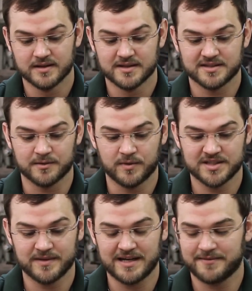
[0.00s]
So
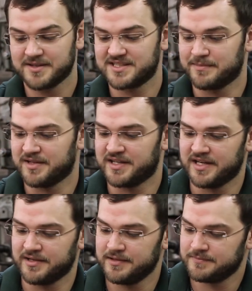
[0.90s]
once we have our assembly
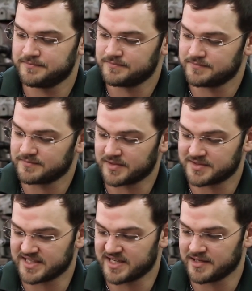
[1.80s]
together, I'm going to
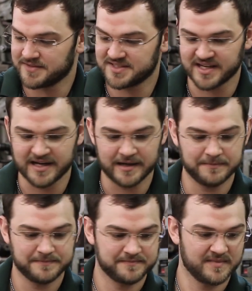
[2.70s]
set it off to the side,
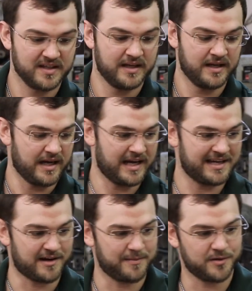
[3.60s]

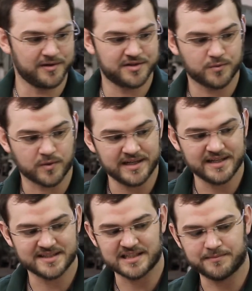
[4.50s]
and I'm going to
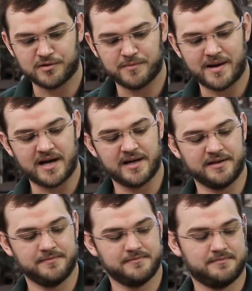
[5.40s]
reassemble my